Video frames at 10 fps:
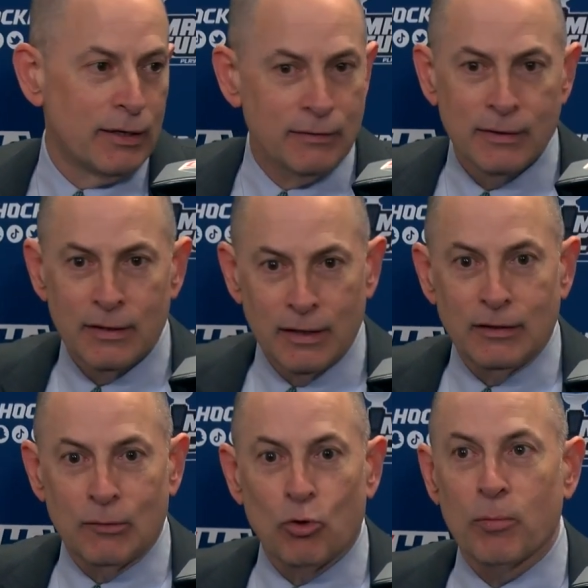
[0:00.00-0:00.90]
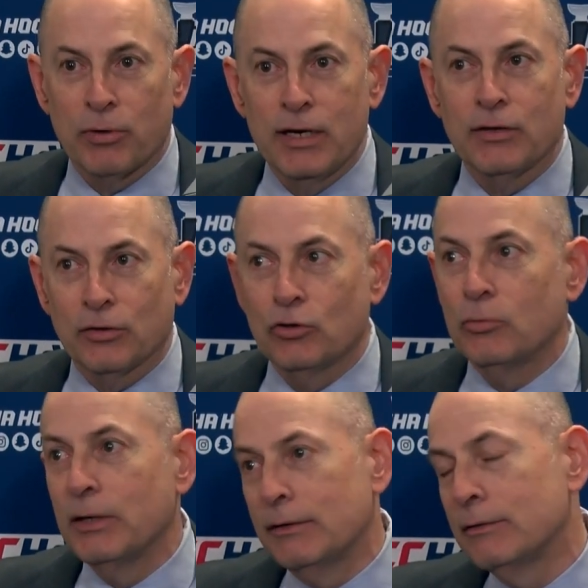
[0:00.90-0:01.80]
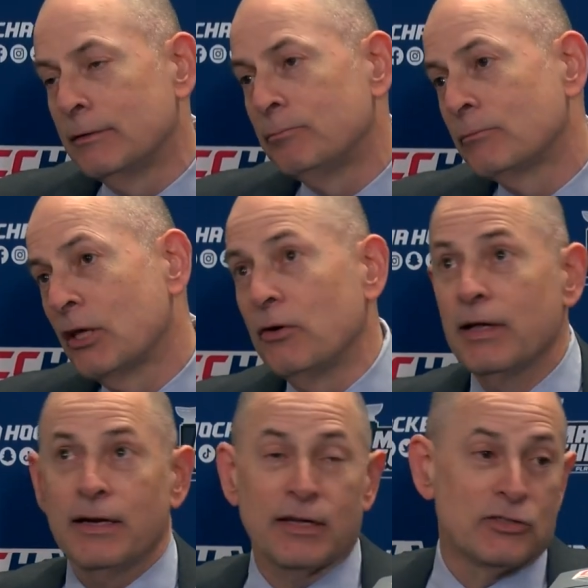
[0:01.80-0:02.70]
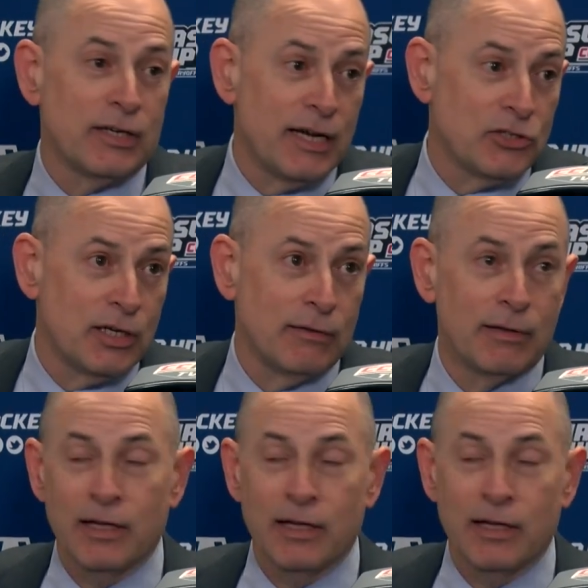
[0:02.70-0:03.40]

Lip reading: and a little more breathing room, and you know, then it gets dicey.